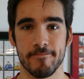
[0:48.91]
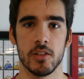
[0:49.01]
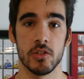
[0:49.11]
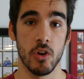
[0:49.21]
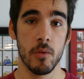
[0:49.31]

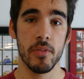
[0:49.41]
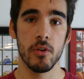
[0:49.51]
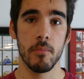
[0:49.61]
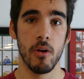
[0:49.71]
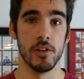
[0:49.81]
Some
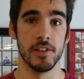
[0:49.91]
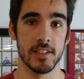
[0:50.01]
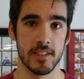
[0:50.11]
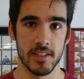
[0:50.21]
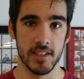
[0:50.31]

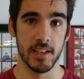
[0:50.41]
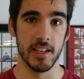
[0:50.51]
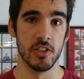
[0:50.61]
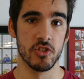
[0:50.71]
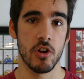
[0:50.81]
anthropologists see
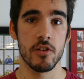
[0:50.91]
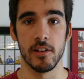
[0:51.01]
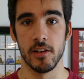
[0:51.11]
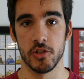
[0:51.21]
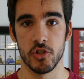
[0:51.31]
in
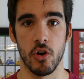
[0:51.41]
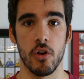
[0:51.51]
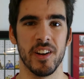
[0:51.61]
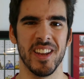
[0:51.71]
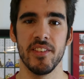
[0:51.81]
sortilege or
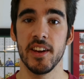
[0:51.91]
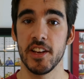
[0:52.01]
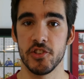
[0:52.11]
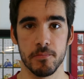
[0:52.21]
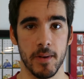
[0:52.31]

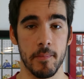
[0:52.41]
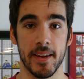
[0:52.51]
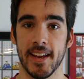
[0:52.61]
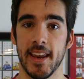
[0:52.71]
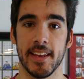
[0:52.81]
divination by
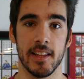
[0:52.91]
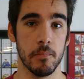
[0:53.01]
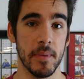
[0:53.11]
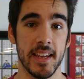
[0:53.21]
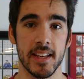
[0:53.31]
mechanical
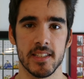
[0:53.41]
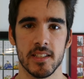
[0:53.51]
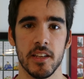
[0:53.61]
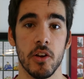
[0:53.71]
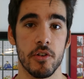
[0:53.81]
means
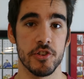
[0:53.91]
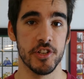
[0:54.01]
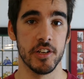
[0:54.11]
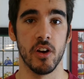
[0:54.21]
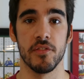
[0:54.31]
the
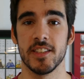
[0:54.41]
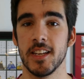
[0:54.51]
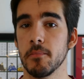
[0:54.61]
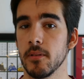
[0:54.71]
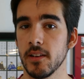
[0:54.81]
origin of
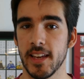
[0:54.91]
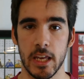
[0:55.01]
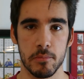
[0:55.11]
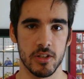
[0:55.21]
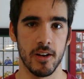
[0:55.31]
simple
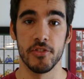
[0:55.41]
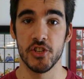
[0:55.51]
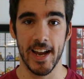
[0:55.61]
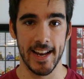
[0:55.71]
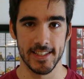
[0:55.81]
games of
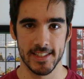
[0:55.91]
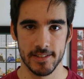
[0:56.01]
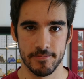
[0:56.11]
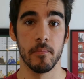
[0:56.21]
chance.